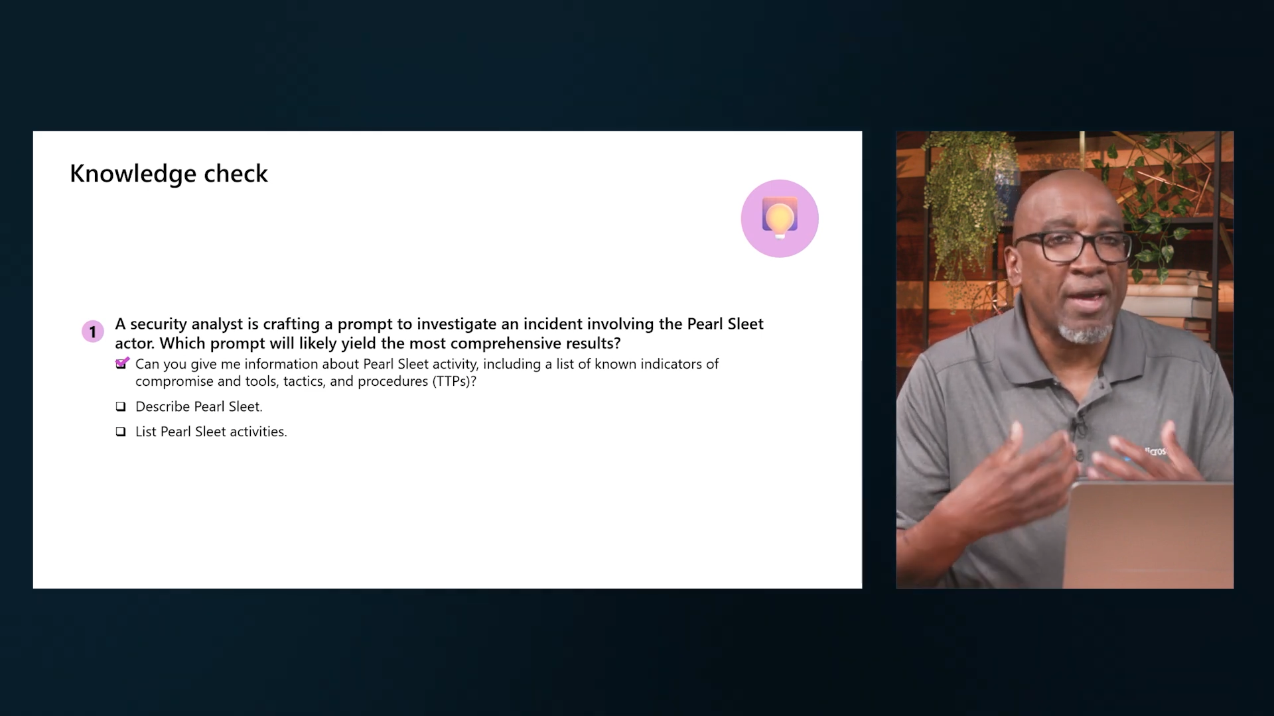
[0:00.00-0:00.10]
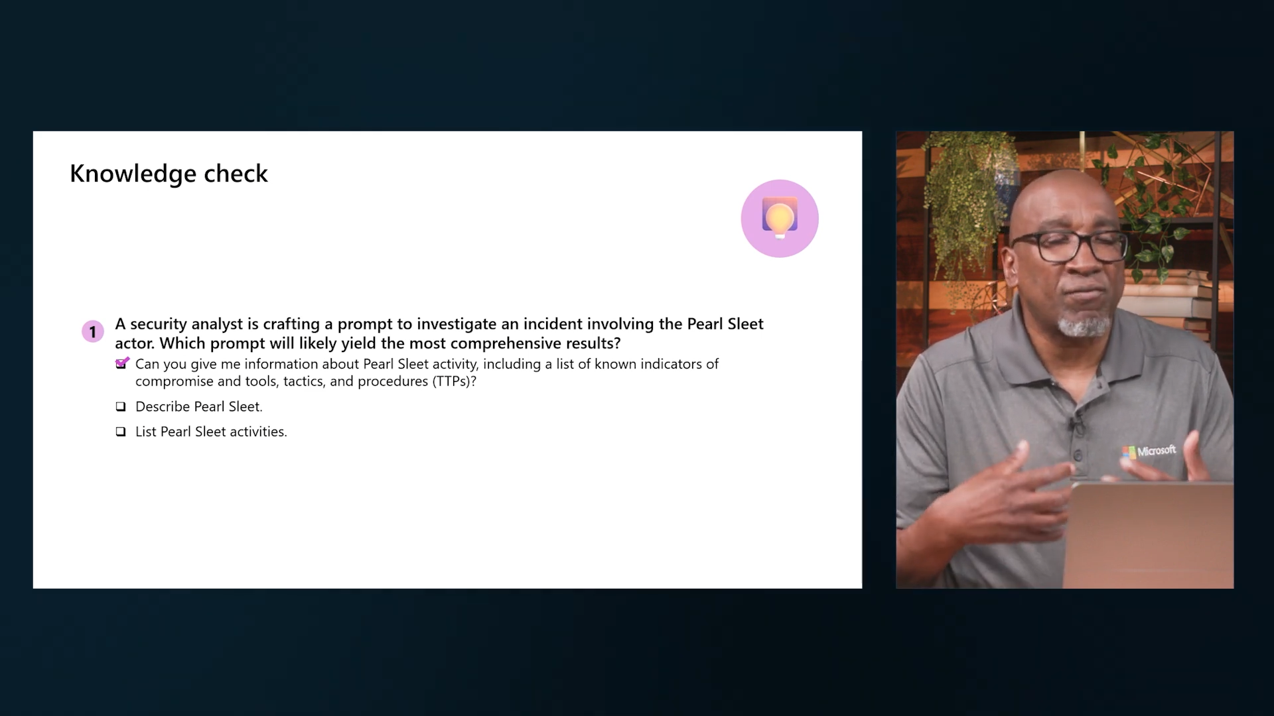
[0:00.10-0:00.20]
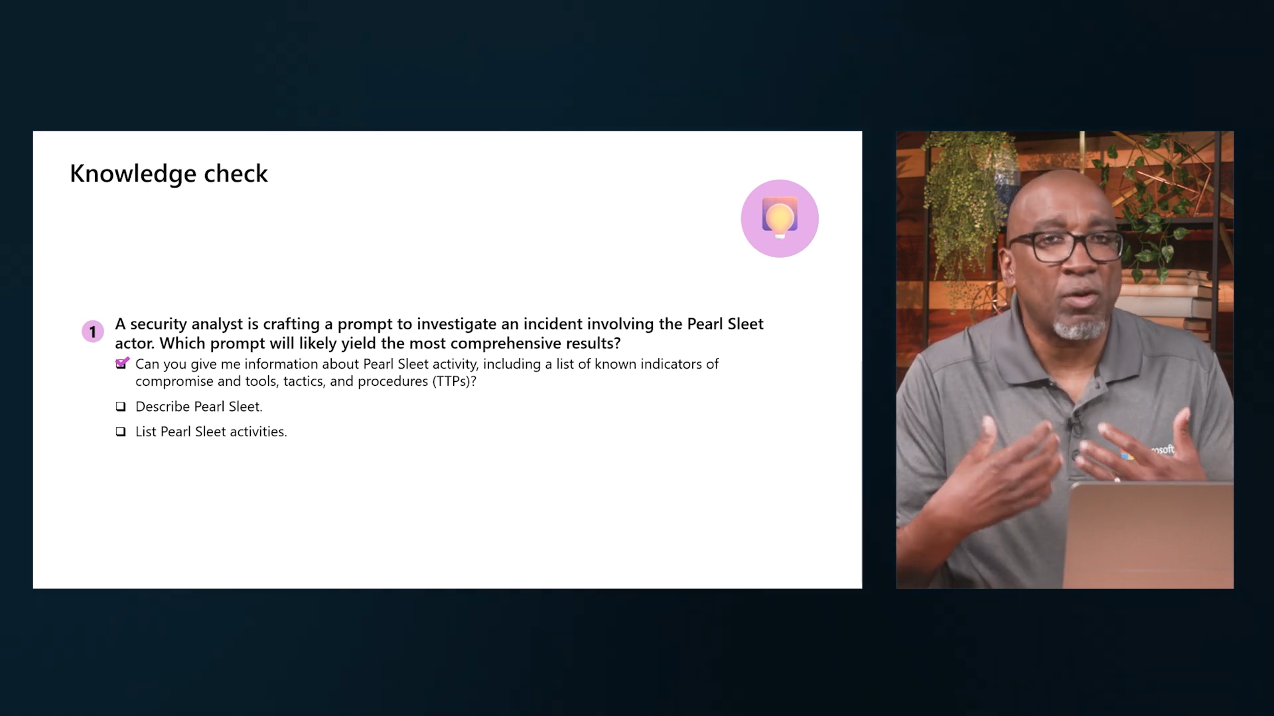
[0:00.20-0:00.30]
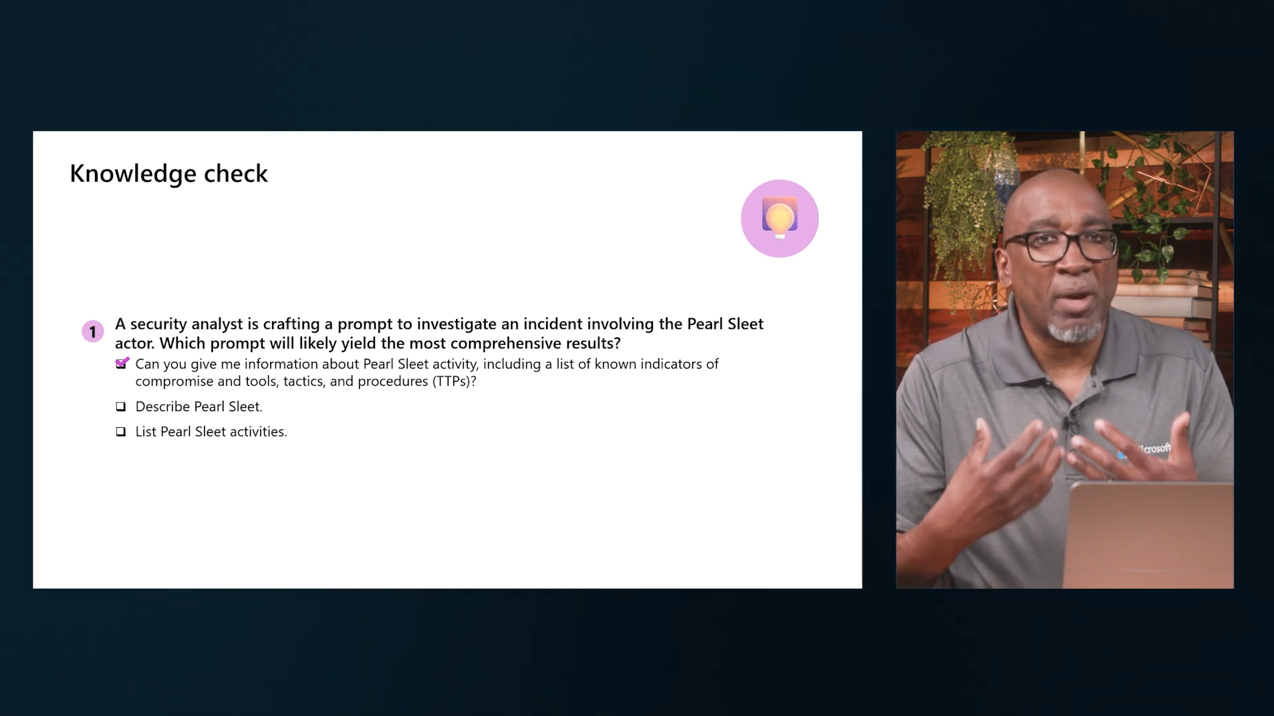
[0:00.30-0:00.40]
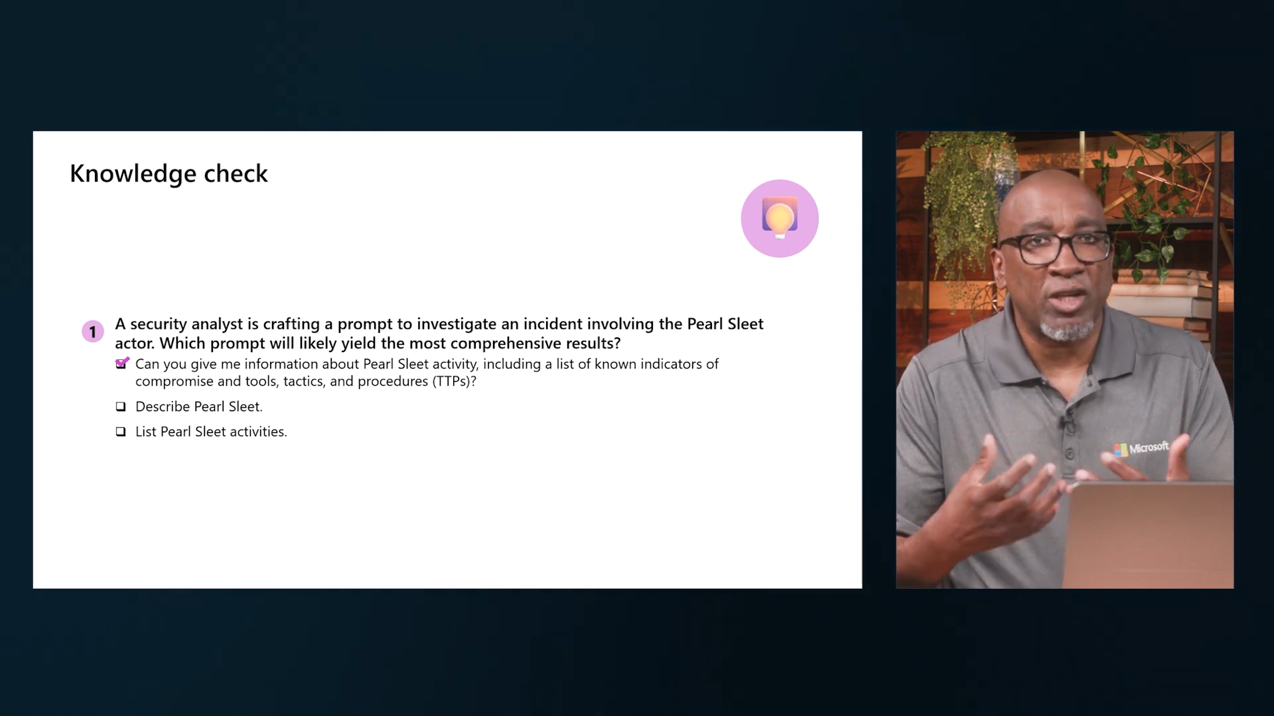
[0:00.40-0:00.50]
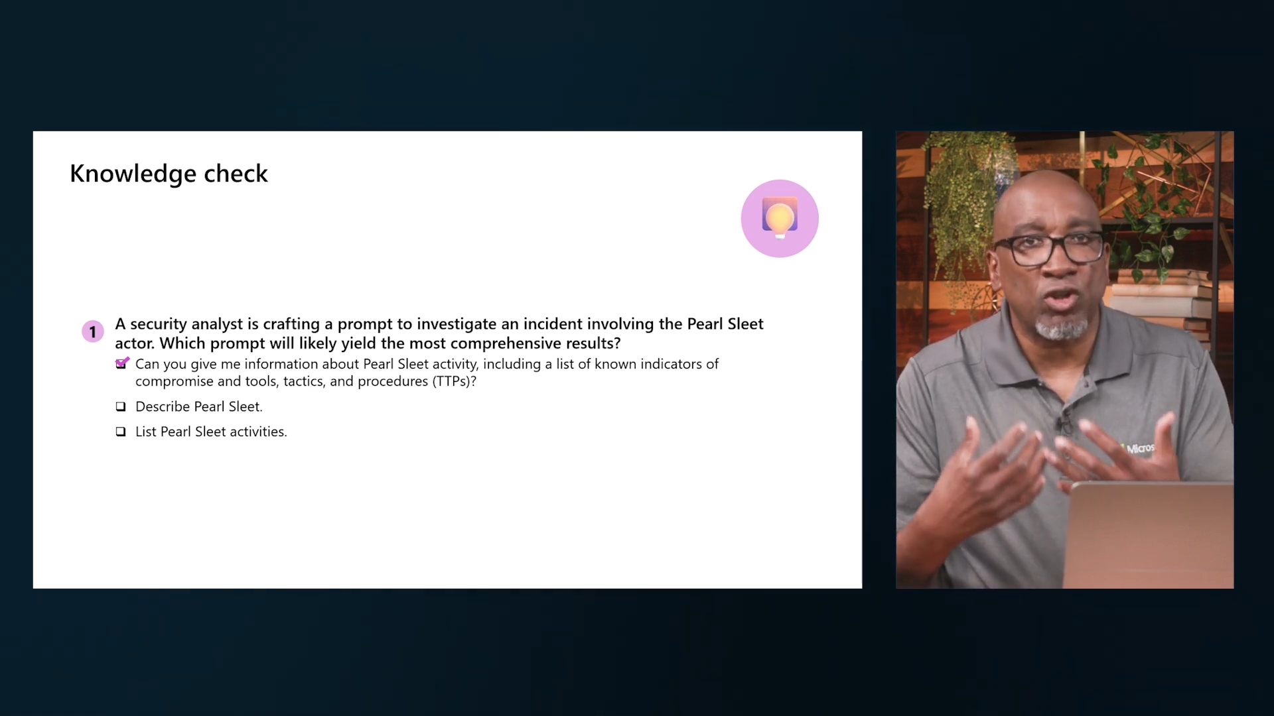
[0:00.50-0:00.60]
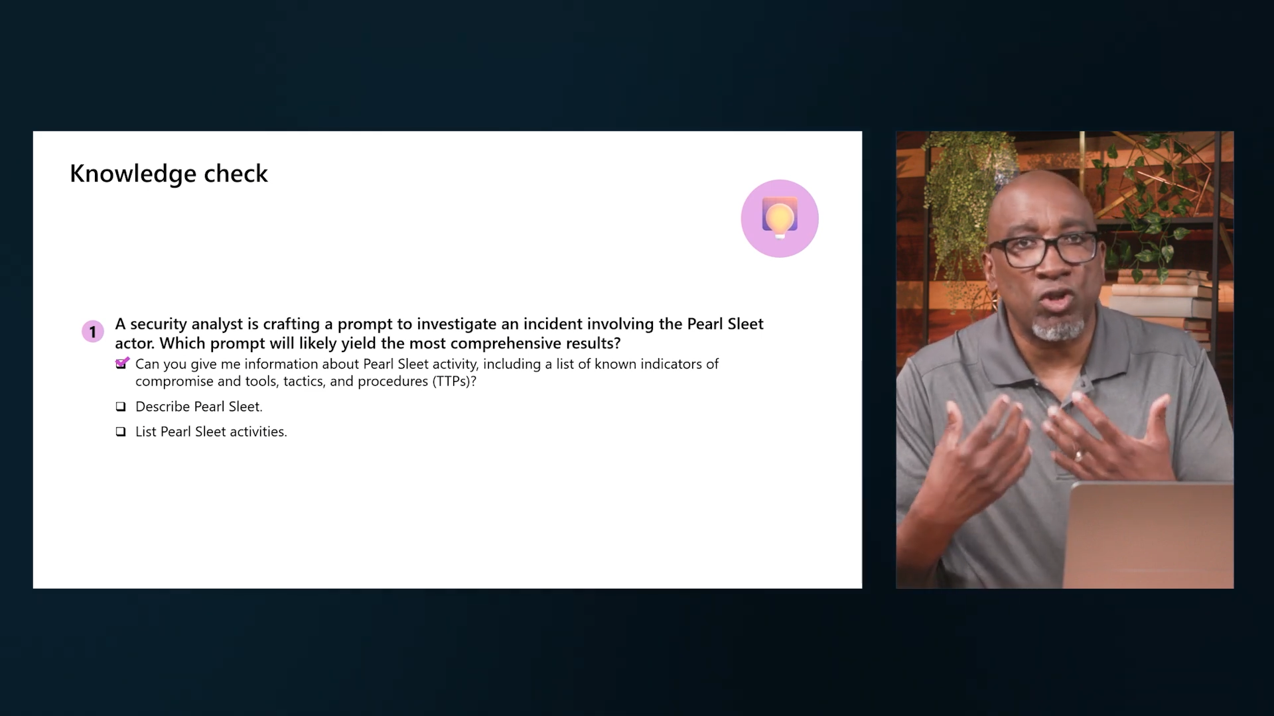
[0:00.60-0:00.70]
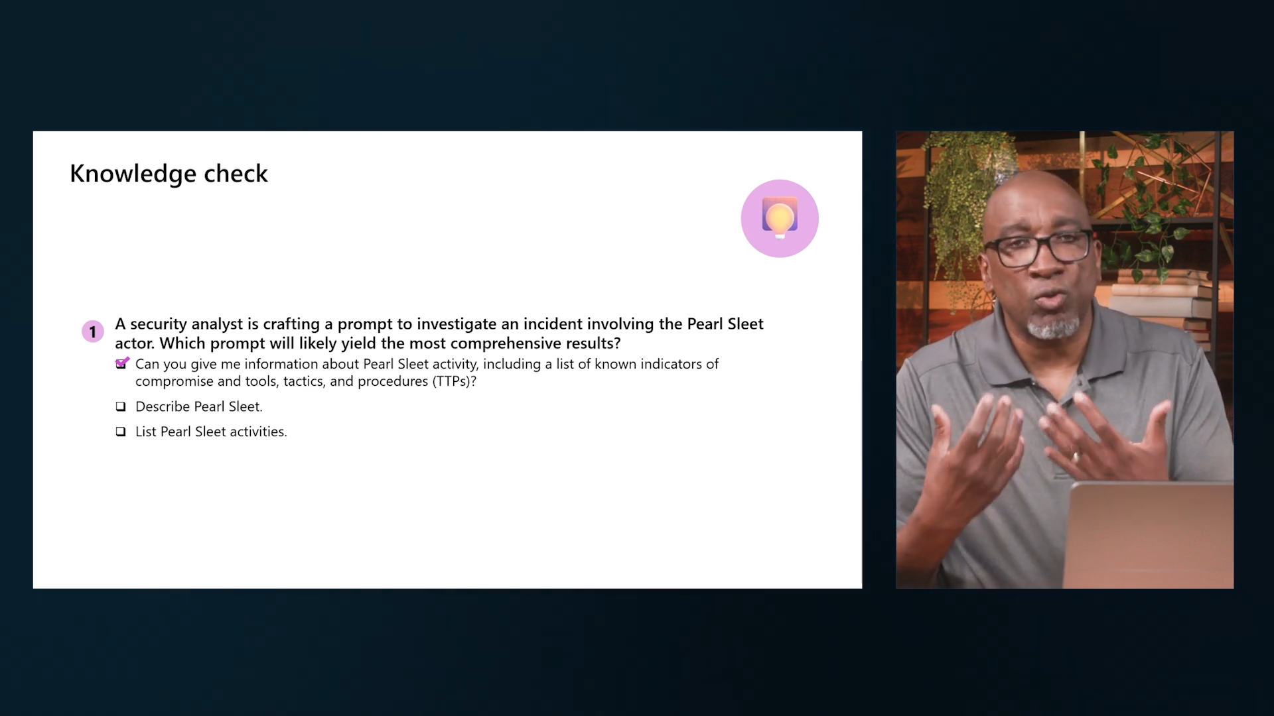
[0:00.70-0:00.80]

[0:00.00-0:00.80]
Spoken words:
information